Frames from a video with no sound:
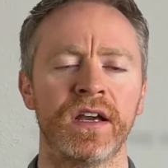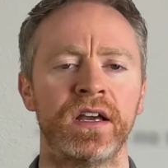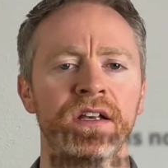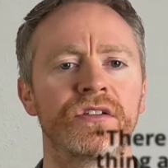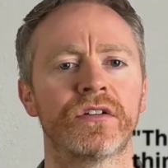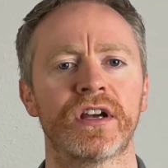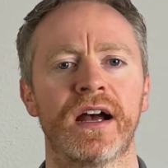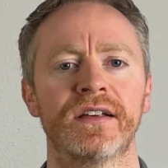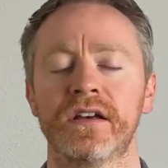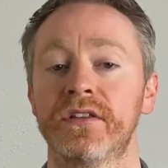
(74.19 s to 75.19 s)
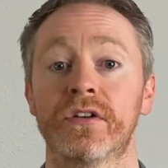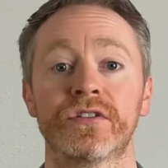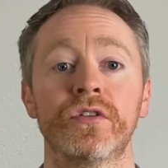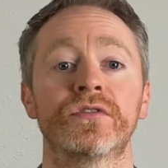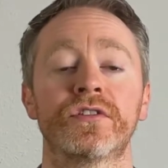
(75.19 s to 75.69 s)
such as there is
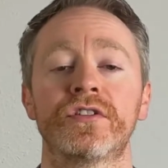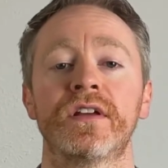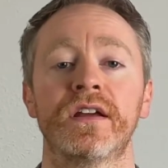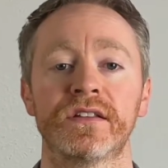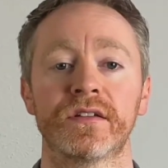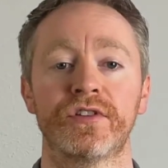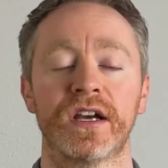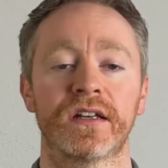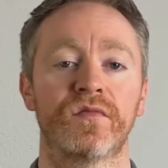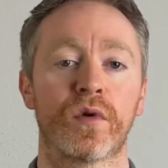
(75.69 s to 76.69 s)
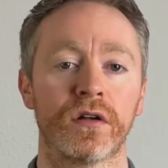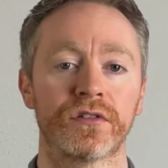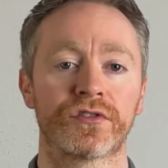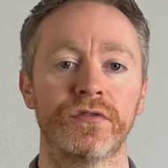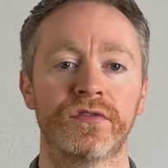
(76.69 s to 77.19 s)
no such thing as objective moral
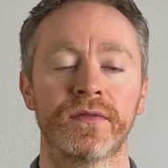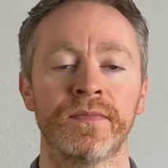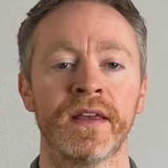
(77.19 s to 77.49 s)
truth,